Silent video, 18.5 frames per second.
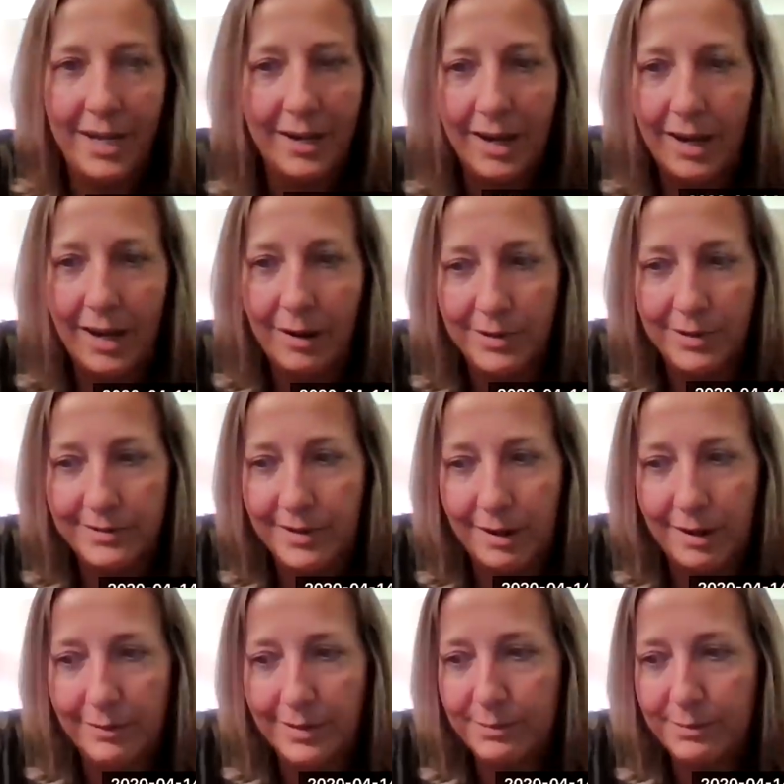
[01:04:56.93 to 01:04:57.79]
and I was
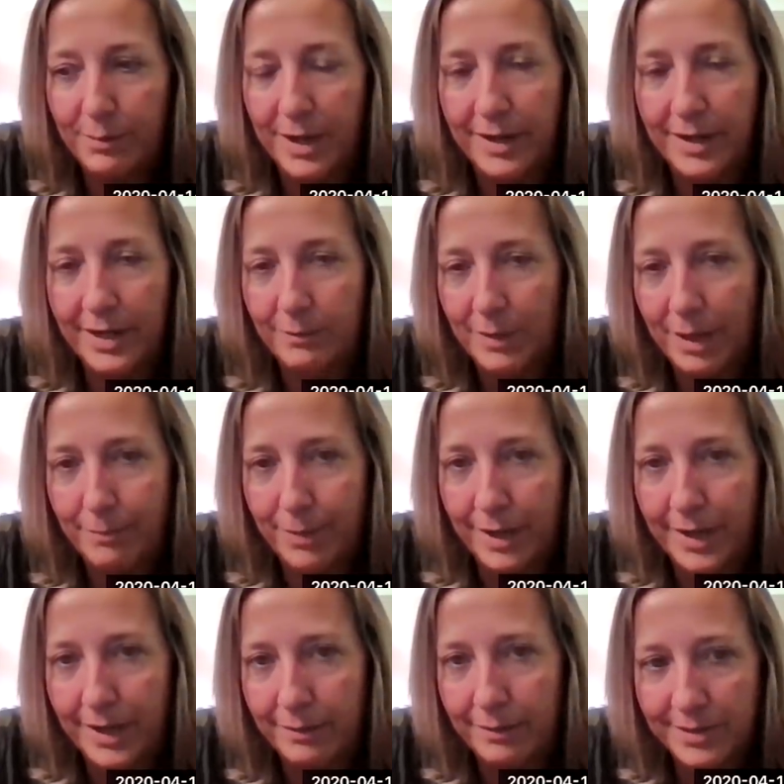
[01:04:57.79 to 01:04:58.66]
not responding. My
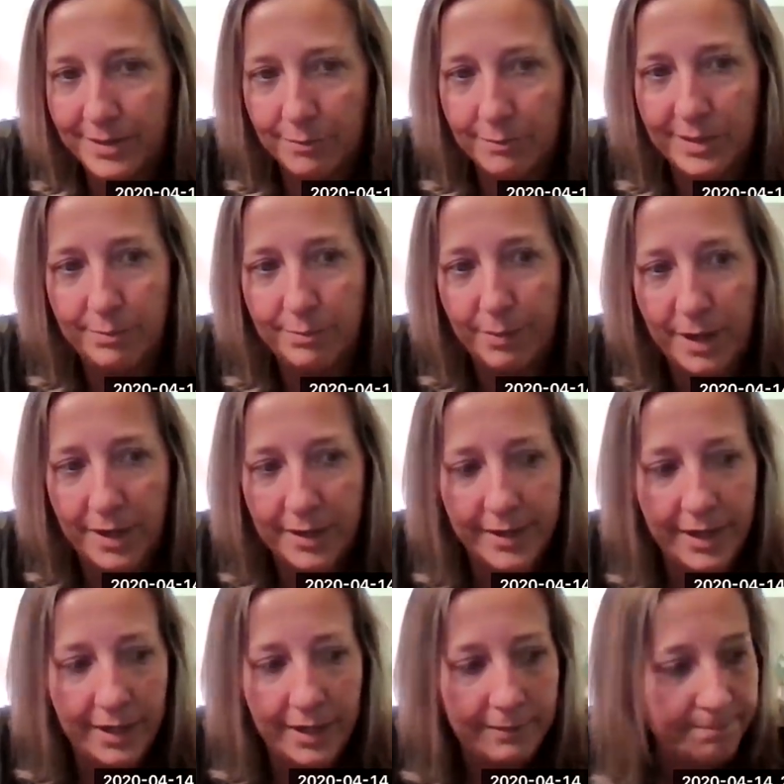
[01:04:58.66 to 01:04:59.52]
body wasn't
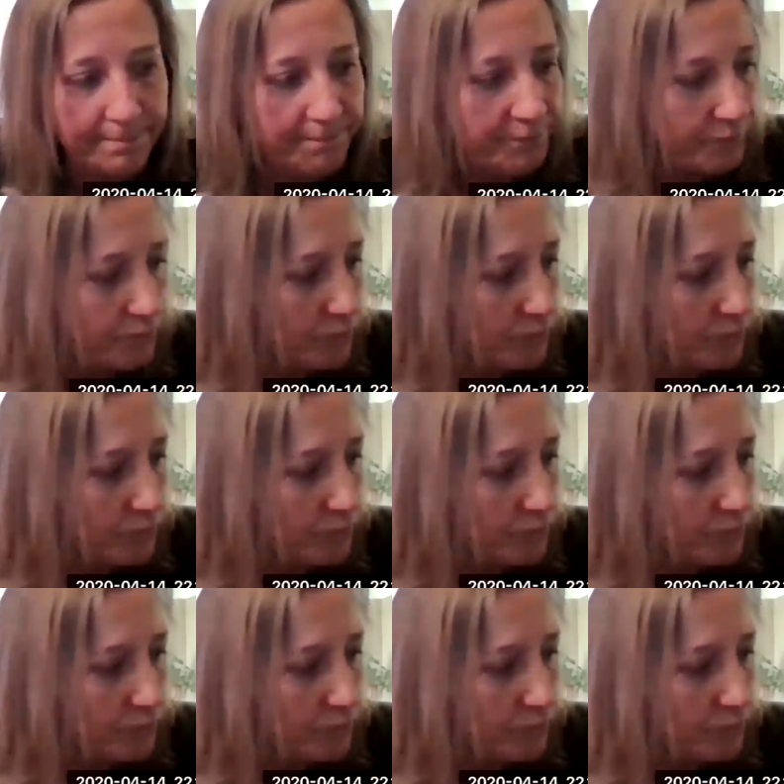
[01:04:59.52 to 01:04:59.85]
responding.